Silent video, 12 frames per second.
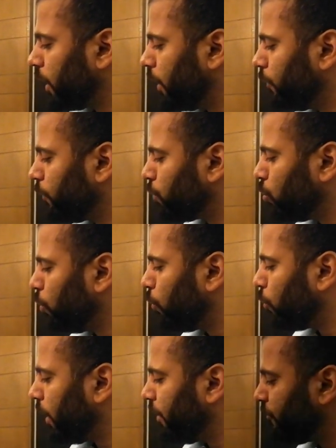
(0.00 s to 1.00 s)
give
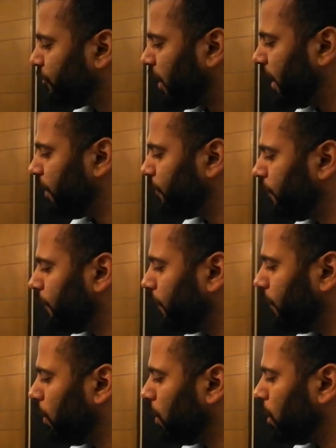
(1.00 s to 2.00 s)
2.5
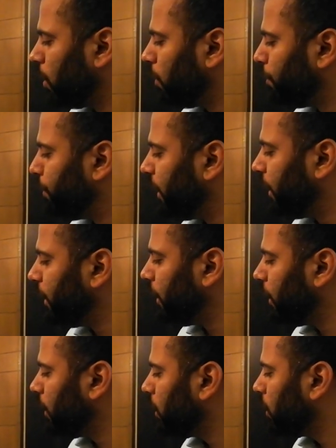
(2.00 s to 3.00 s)
BD